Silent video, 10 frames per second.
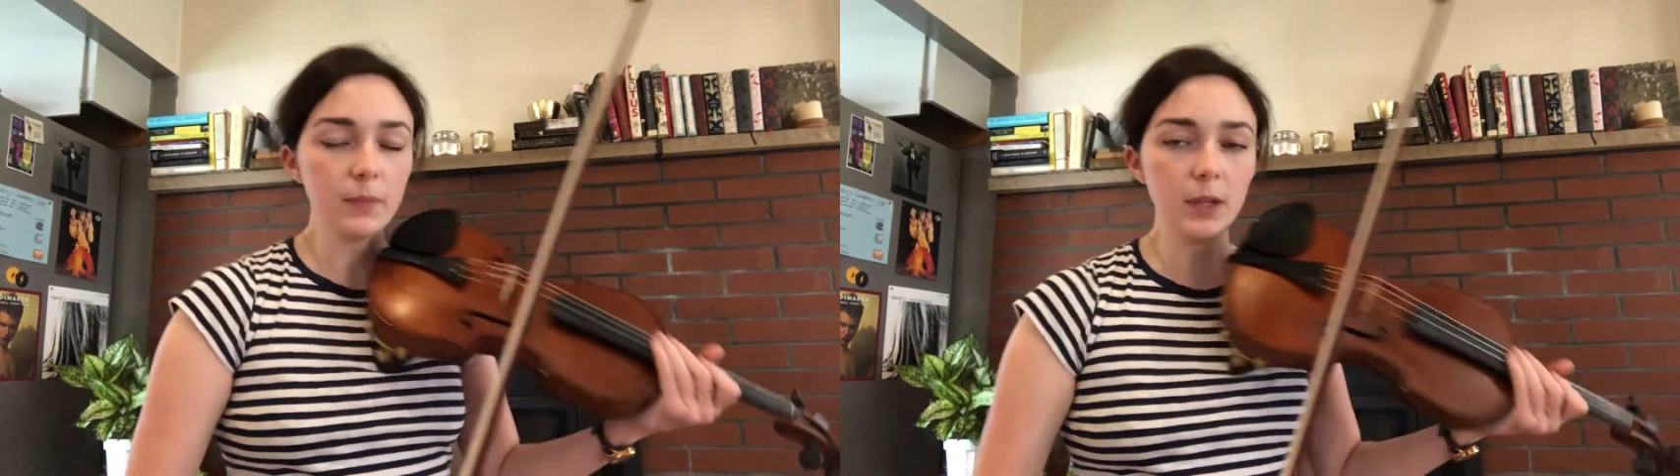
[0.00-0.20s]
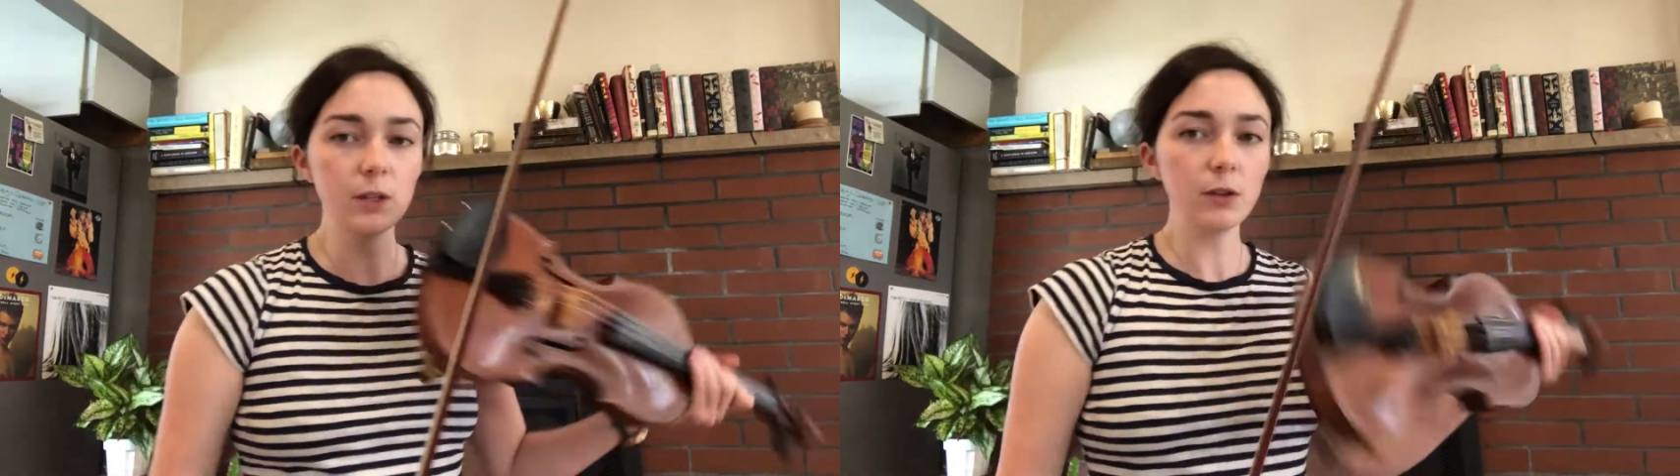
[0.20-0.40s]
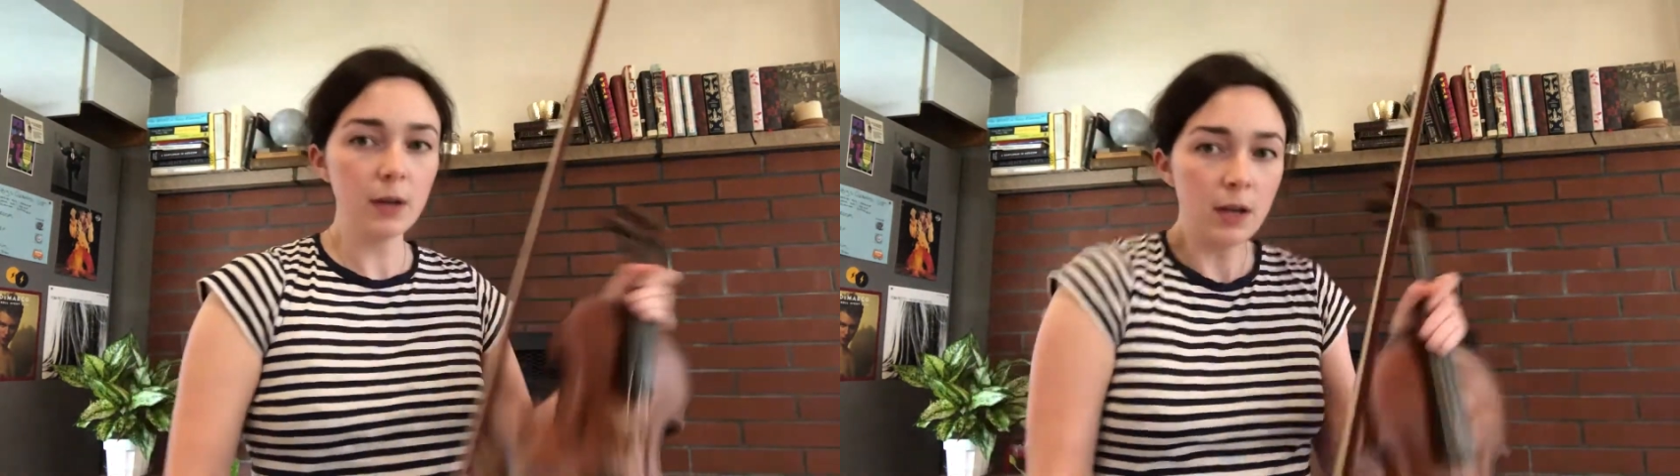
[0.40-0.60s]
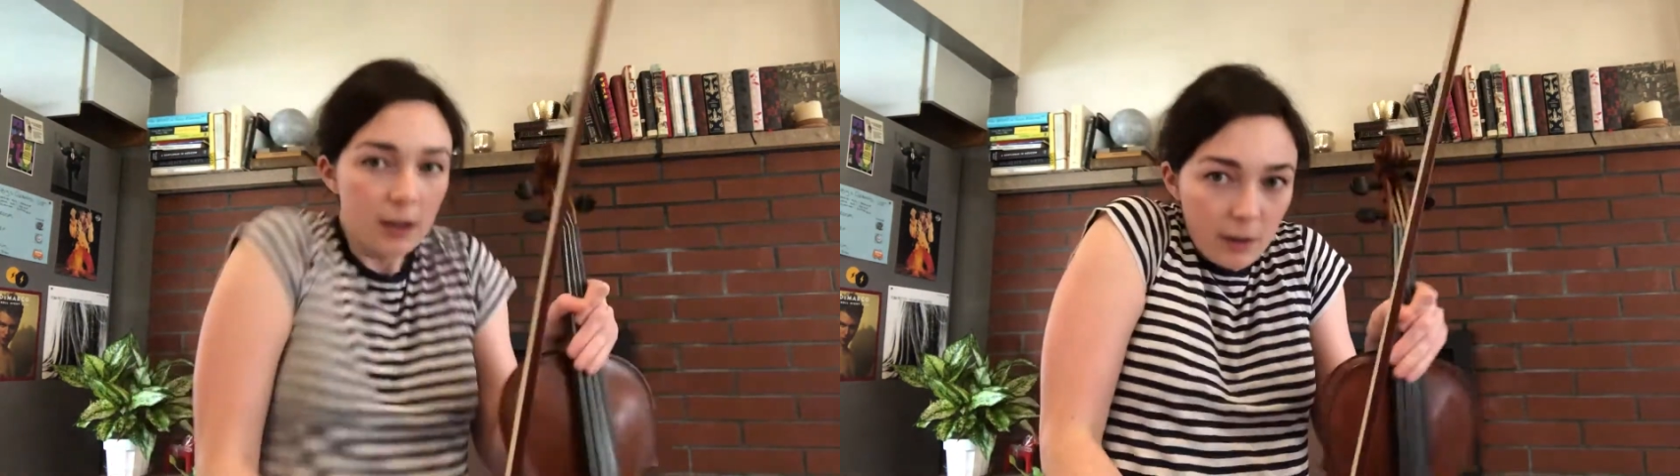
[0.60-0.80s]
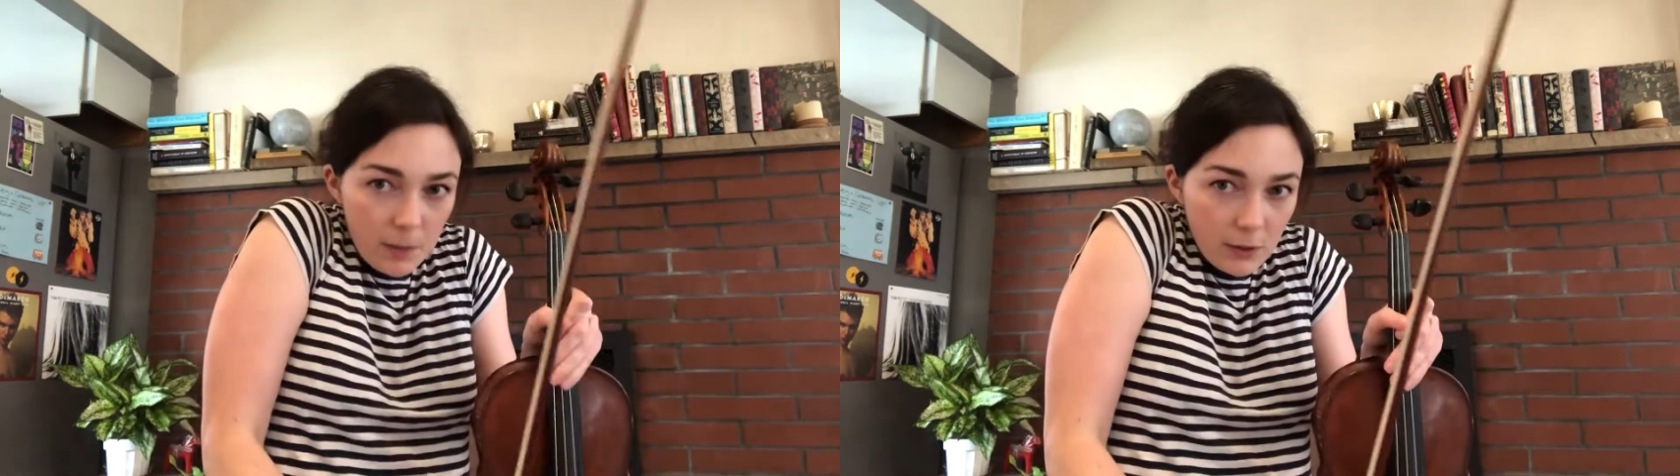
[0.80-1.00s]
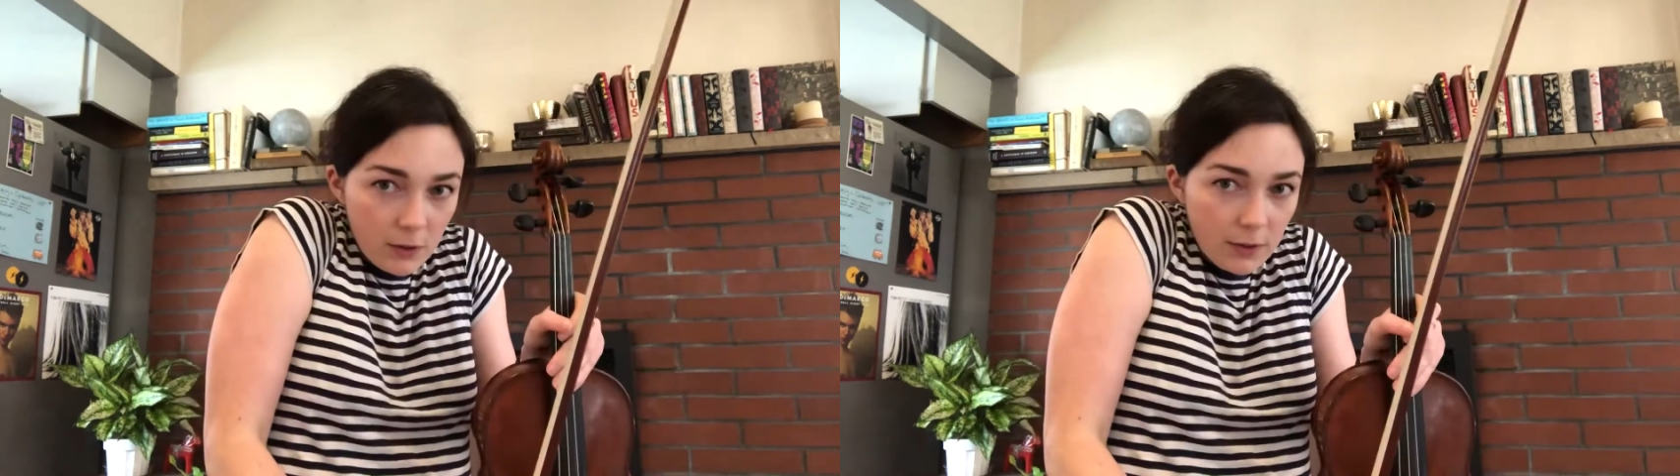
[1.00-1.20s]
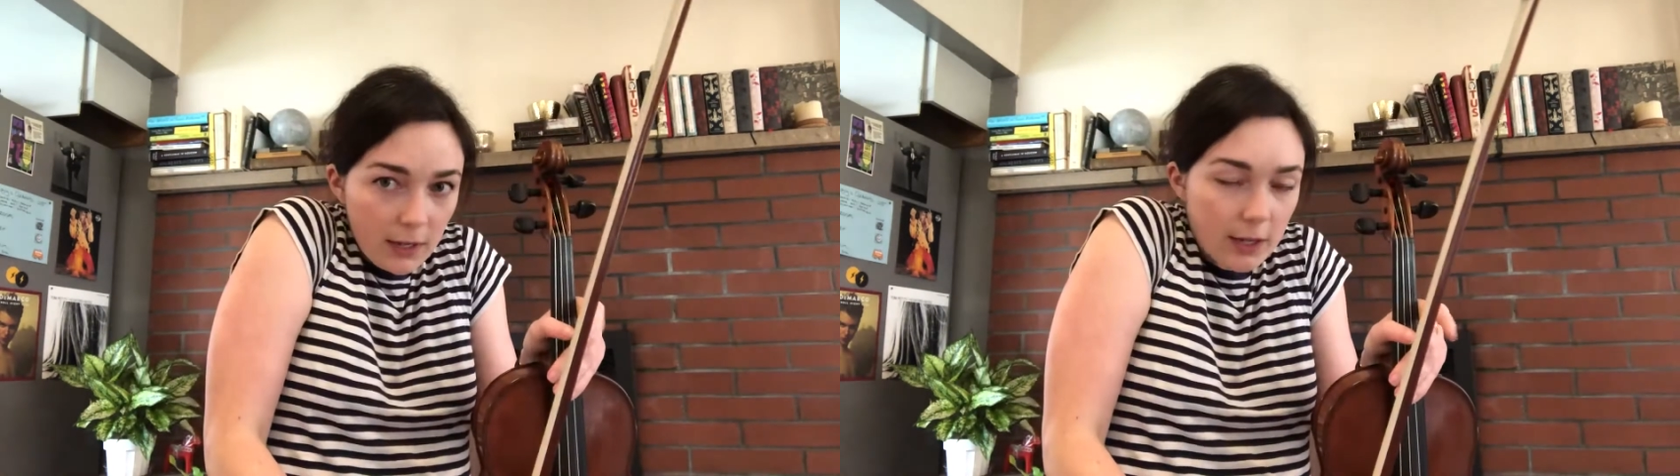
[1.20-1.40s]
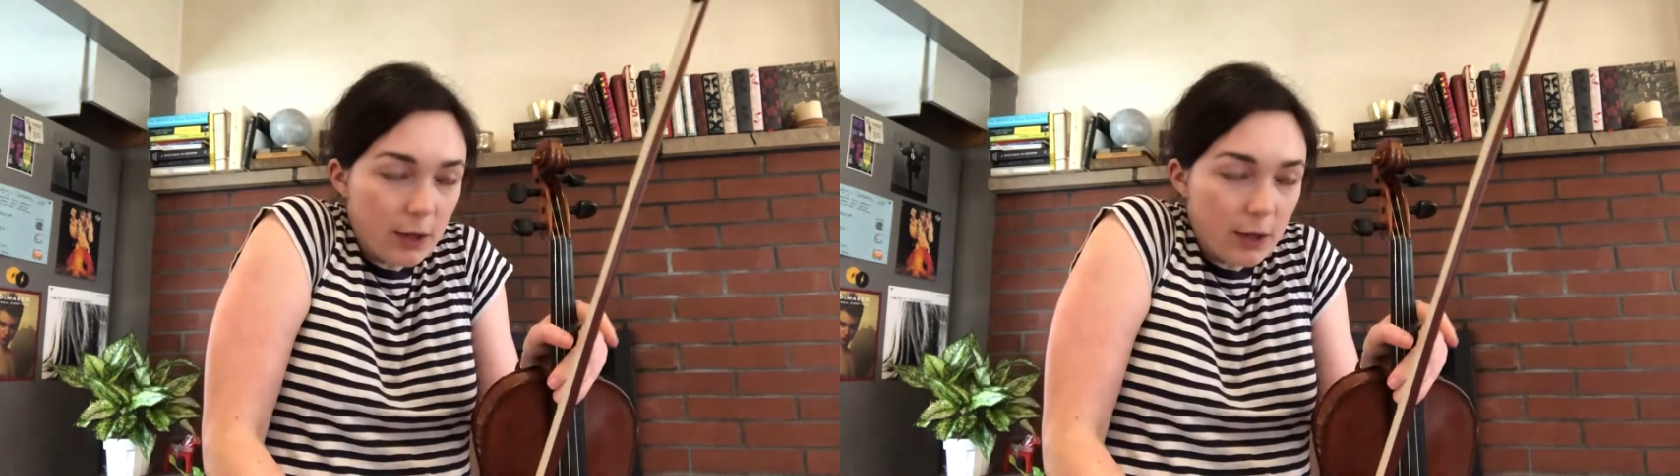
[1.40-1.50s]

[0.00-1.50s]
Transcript: So you want to make sure that